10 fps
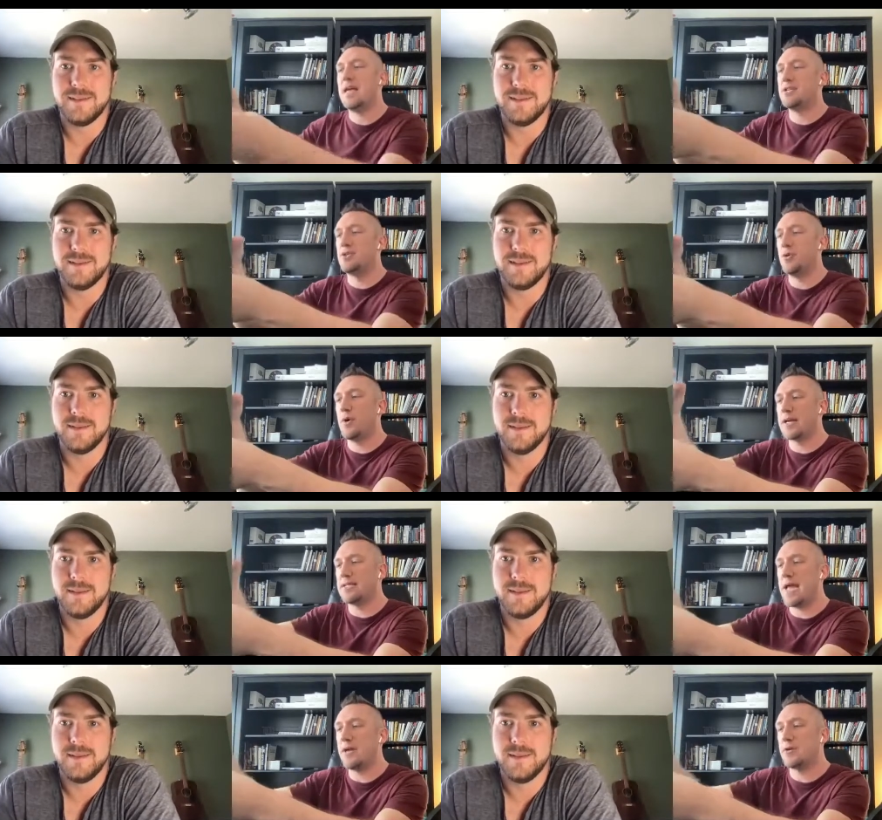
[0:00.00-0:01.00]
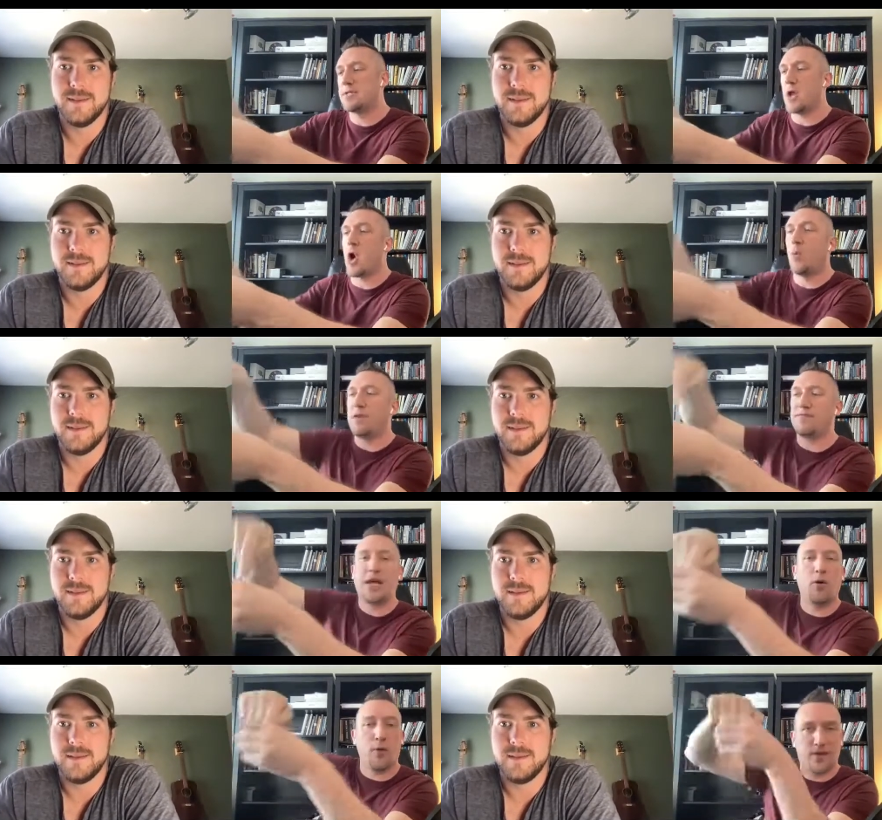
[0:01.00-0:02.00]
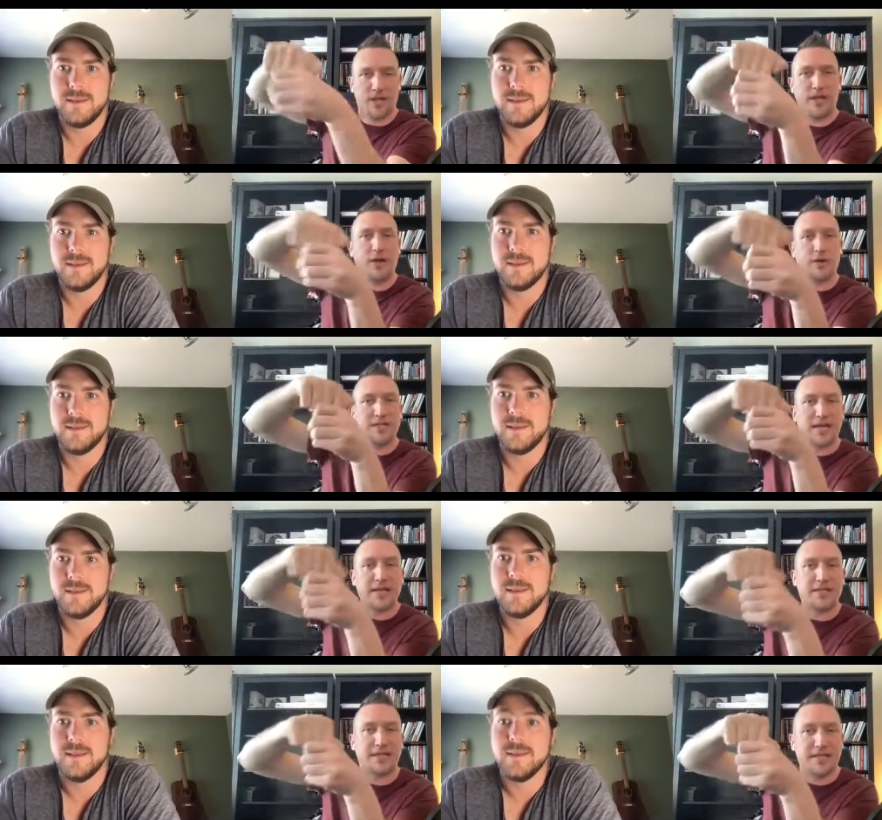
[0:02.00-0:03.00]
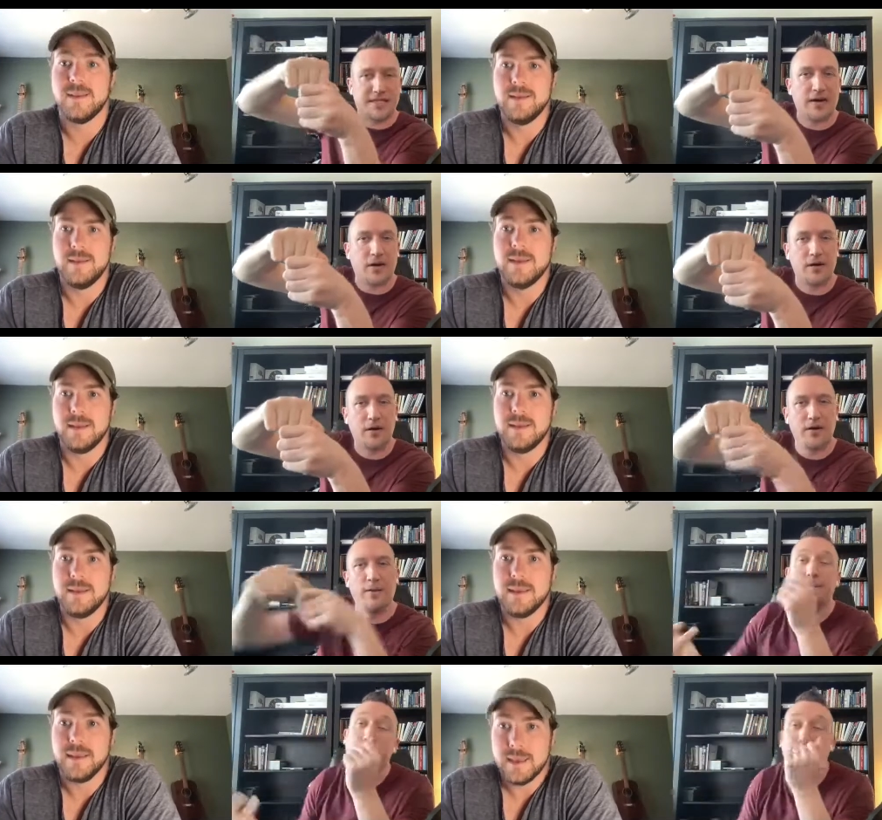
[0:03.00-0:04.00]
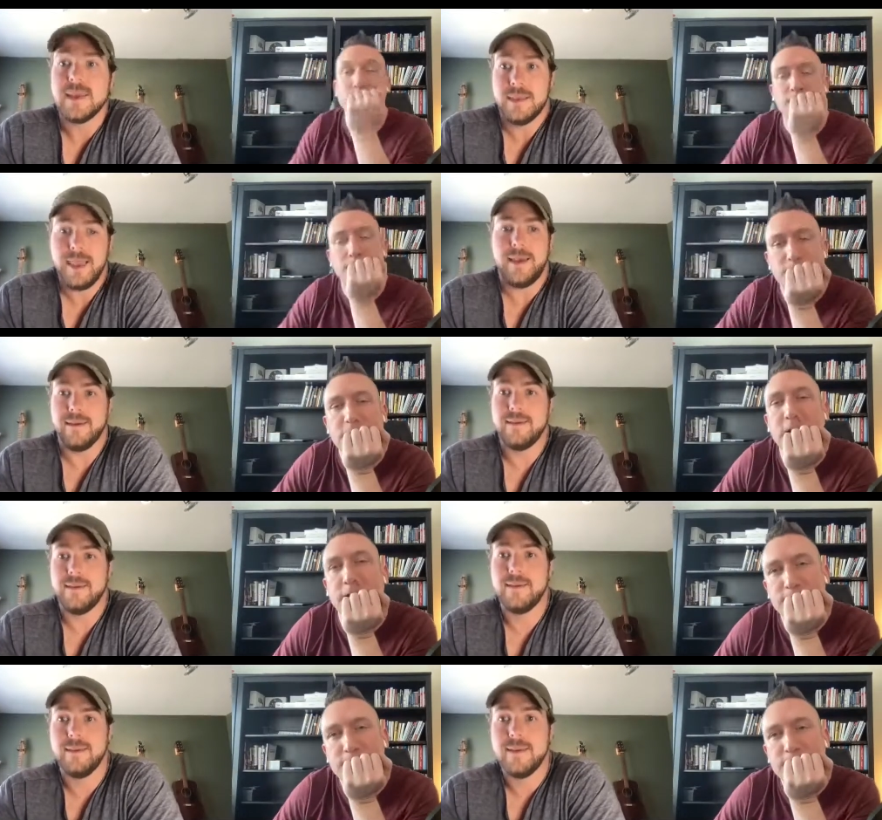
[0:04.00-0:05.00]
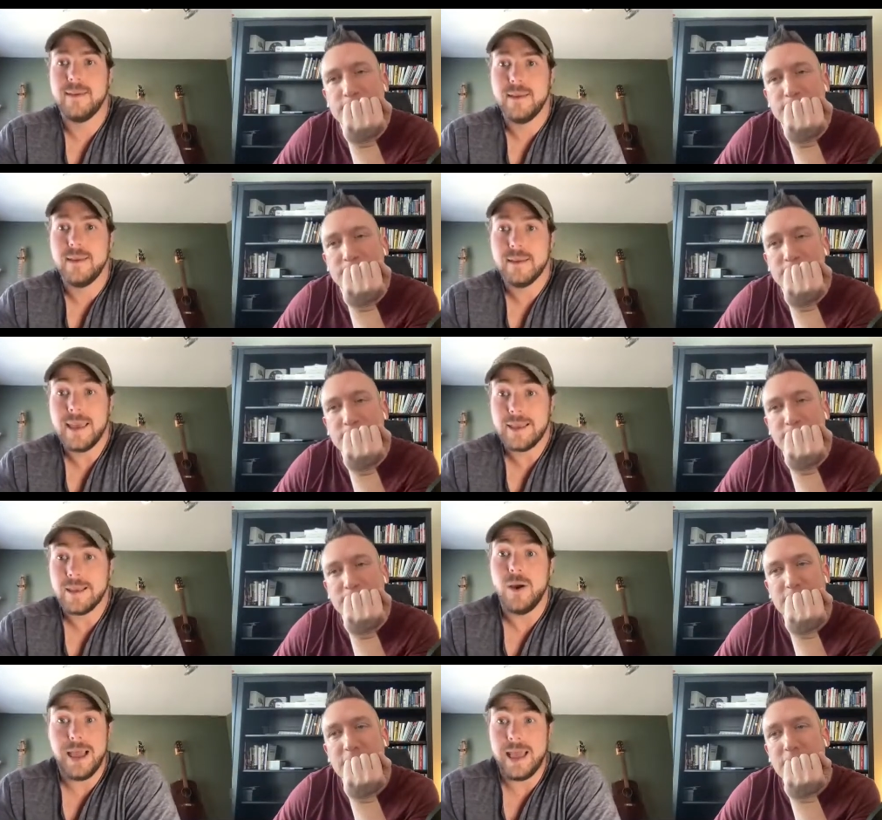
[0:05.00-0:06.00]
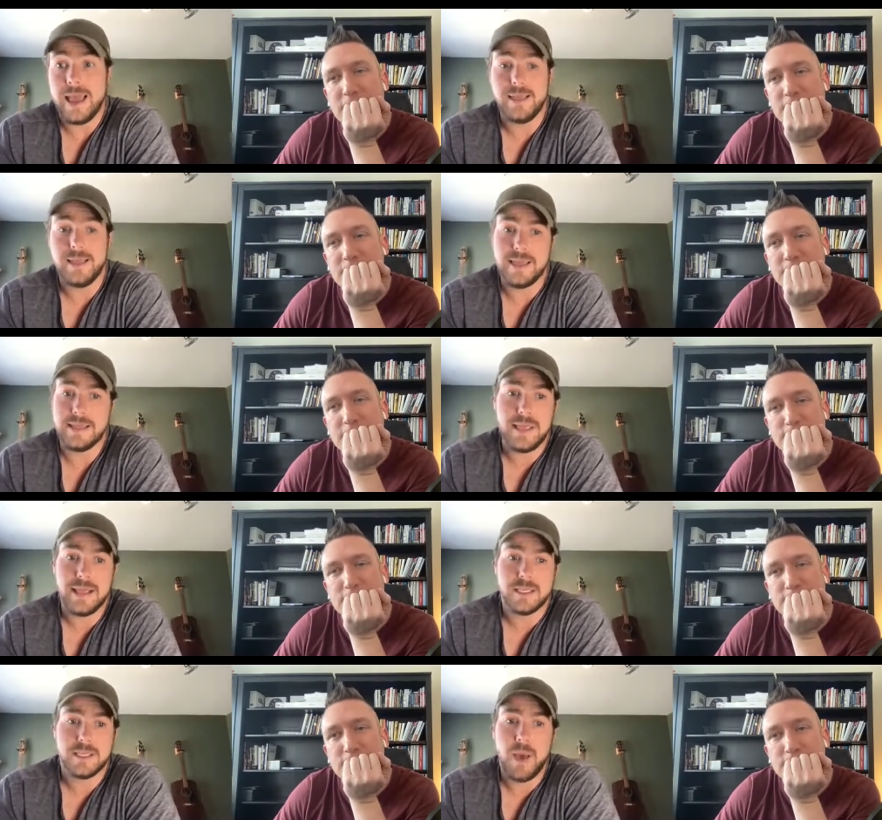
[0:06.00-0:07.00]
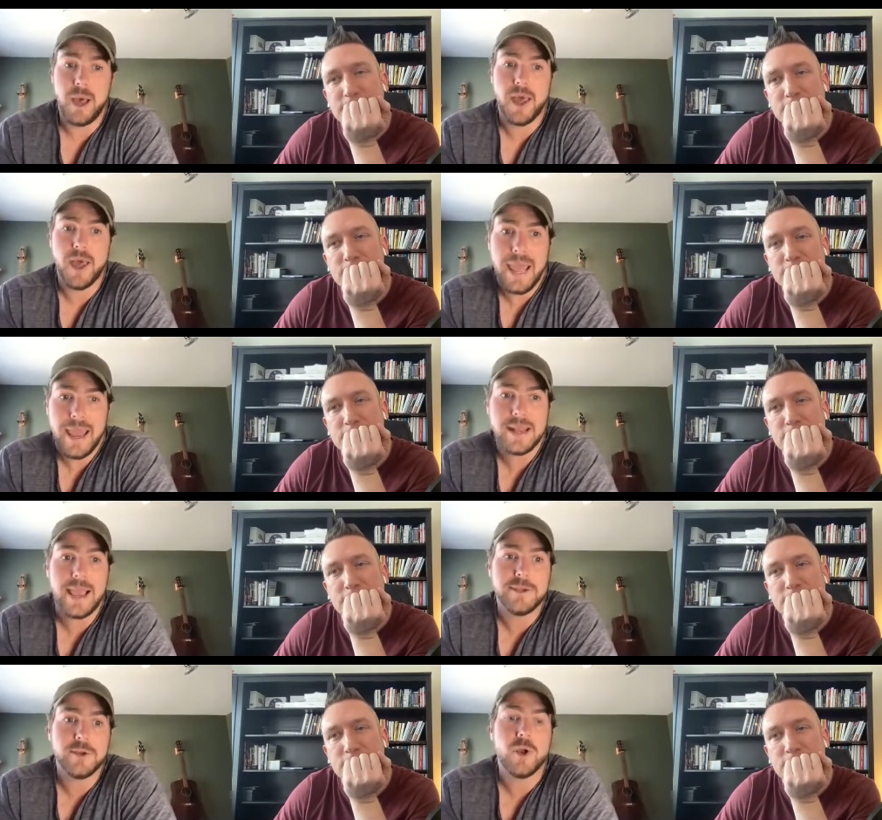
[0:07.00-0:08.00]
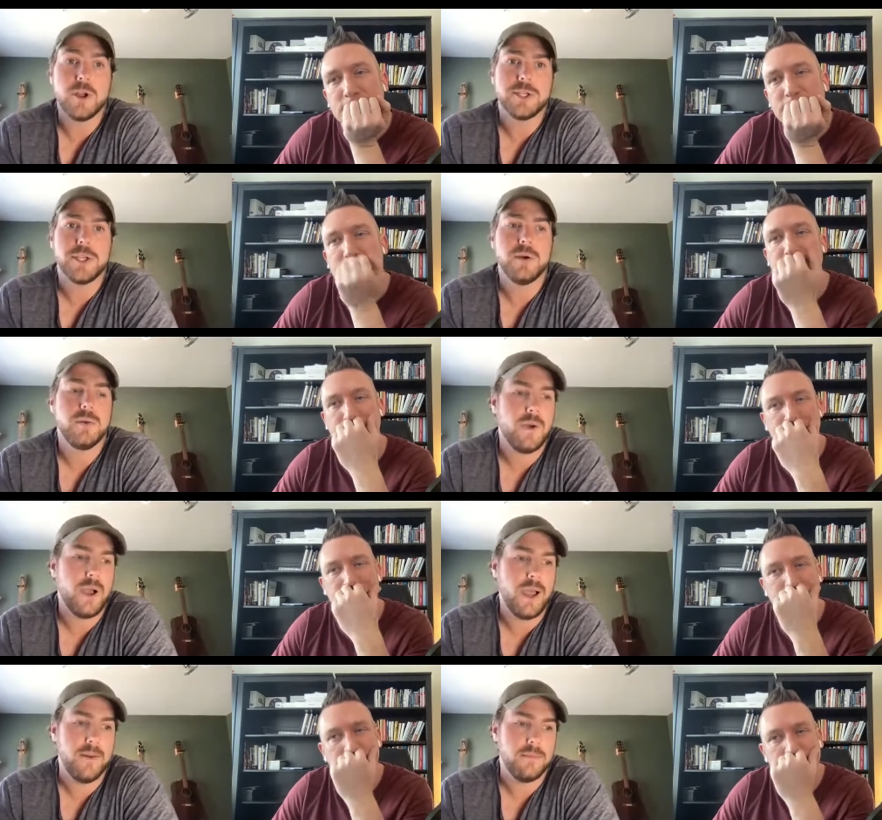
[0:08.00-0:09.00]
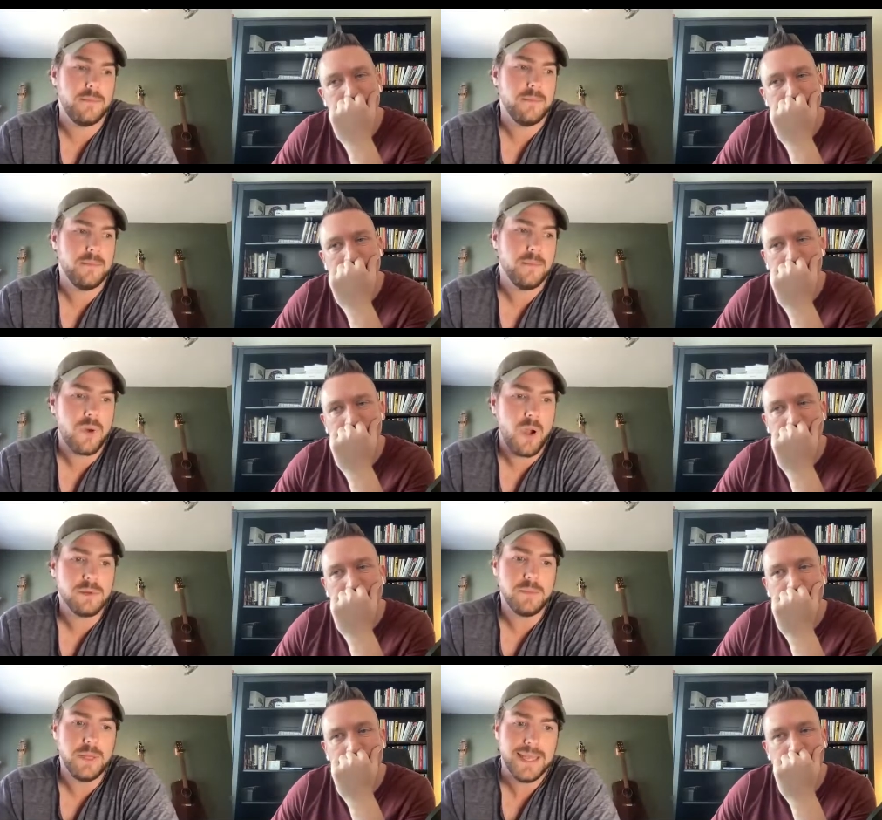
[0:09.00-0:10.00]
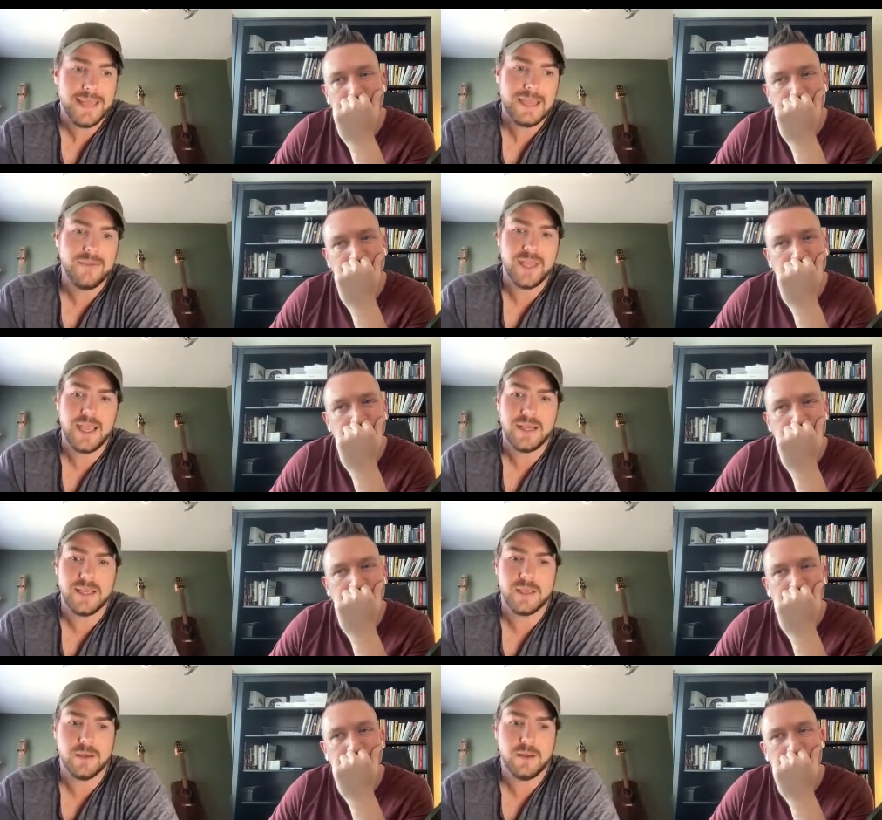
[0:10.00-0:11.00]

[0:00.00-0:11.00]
Speaker 1: into a container and say oh we've dealt with it here inside this container yeah. yeah.
Speaker 2: Yeah, no, I, I think that's that's spot on. And and you're also um, probably alleviating